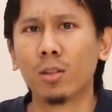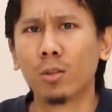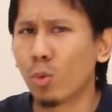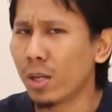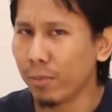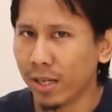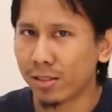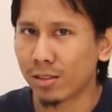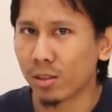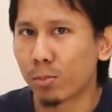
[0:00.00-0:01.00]
So what
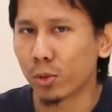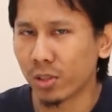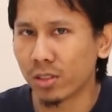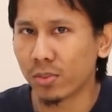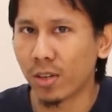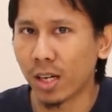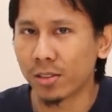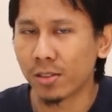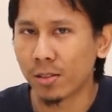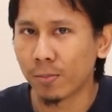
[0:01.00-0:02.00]
makes a processor
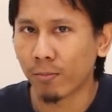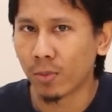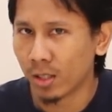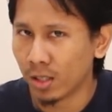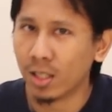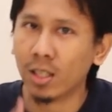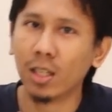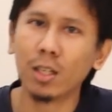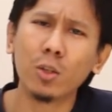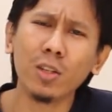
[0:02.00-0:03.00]
fast?
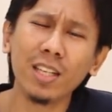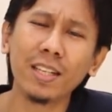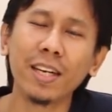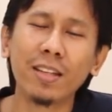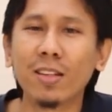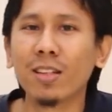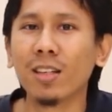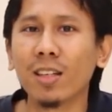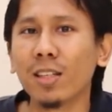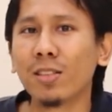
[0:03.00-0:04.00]
A good
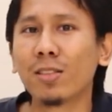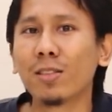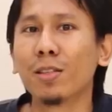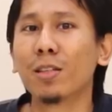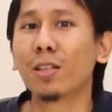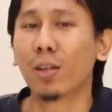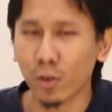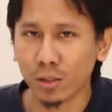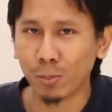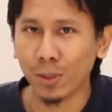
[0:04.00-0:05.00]
indicator is the
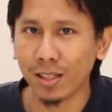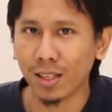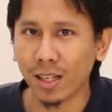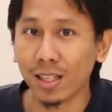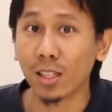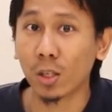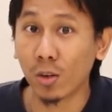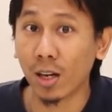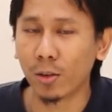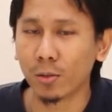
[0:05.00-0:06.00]
clock speed and the
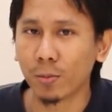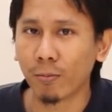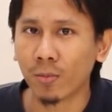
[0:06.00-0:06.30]
core count.